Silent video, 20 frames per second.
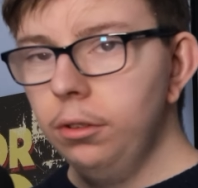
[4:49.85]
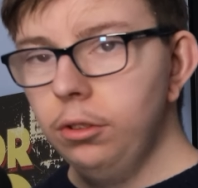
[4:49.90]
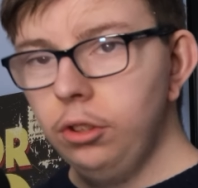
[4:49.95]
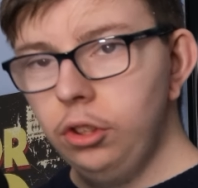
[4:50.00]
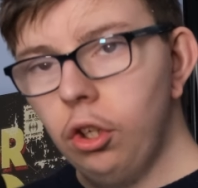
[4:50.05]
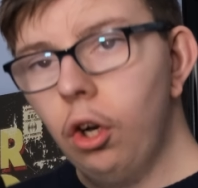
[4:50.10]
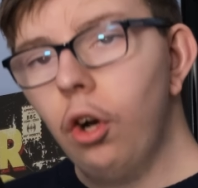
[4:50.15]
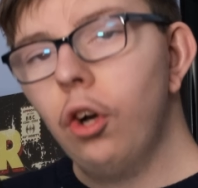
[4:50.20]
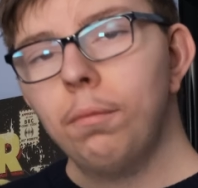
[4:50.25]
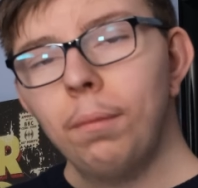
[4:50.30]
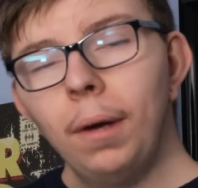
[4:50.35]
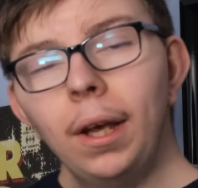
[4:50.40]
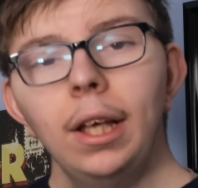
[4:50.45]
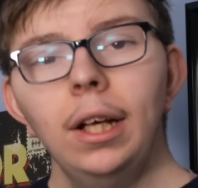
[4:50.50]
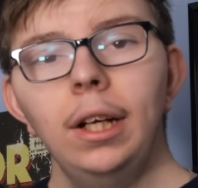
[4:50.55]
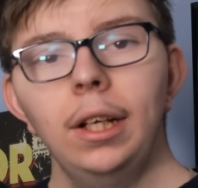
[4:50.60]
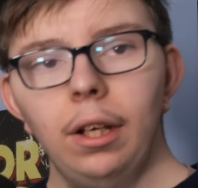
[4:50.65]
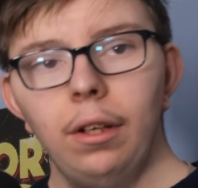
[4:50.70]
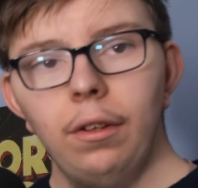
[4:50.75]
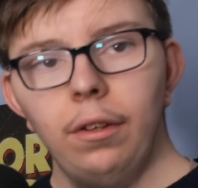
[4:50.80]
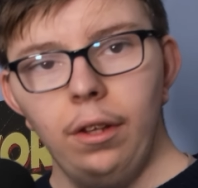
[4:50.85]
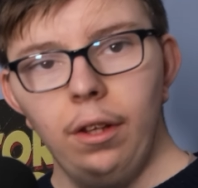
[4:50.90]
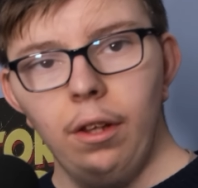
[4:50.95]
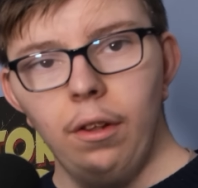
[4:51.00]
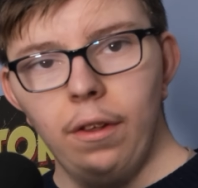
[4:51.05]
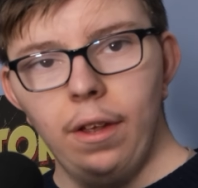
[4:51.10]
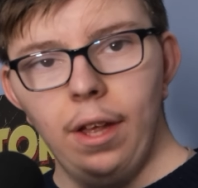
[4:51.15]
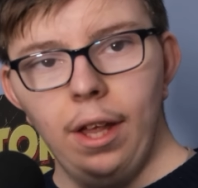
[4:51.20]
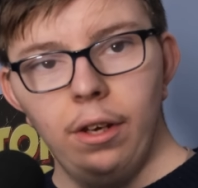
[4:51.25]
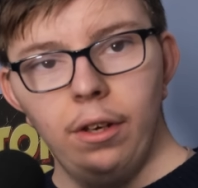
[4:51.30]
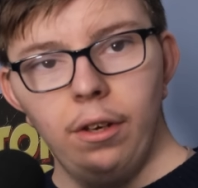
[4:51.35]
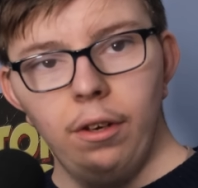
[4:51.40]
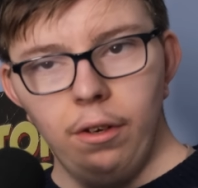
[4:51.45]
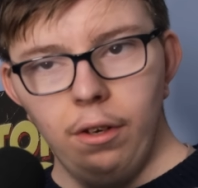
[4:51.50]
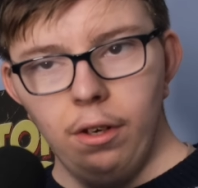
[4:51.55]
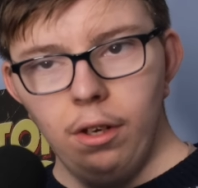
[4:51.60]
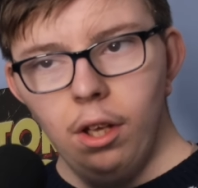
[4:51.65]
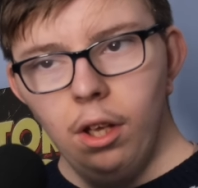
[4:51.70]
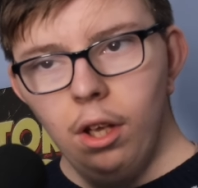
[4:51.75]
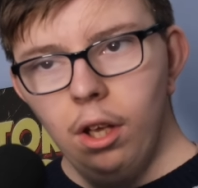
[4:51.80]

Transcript: George Bailey at the other hand,